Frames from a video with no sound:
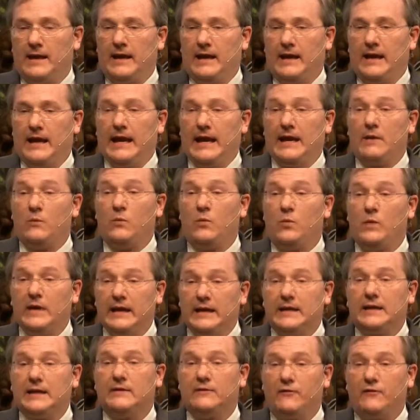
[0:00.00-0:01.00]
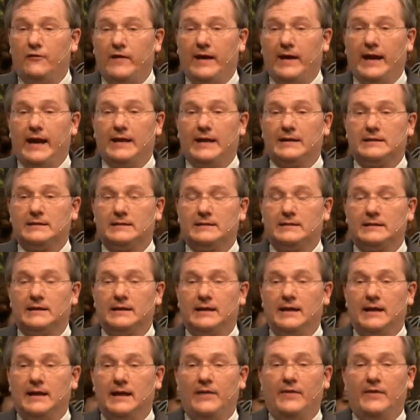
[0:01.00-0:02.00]
And we confess
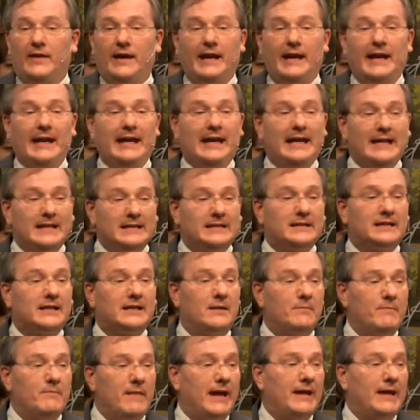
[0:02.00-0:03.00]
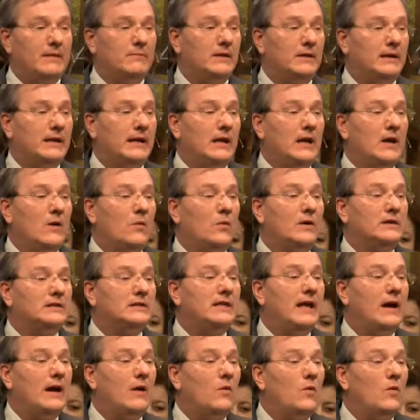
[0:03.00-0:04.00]
that his commandment was
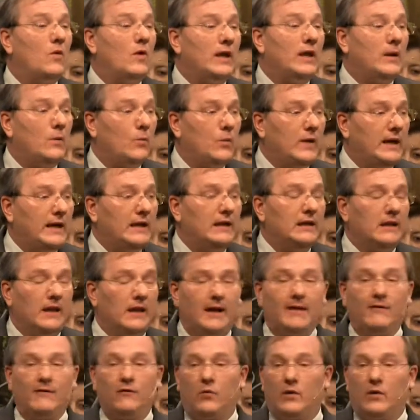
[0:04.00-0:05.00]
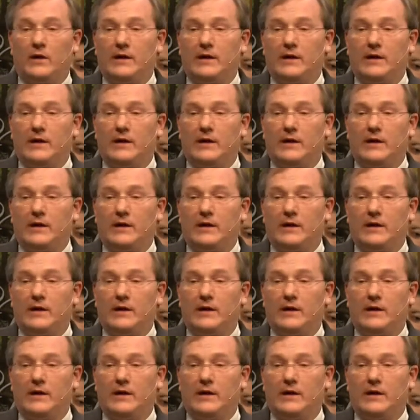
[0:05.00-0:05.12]
that we love one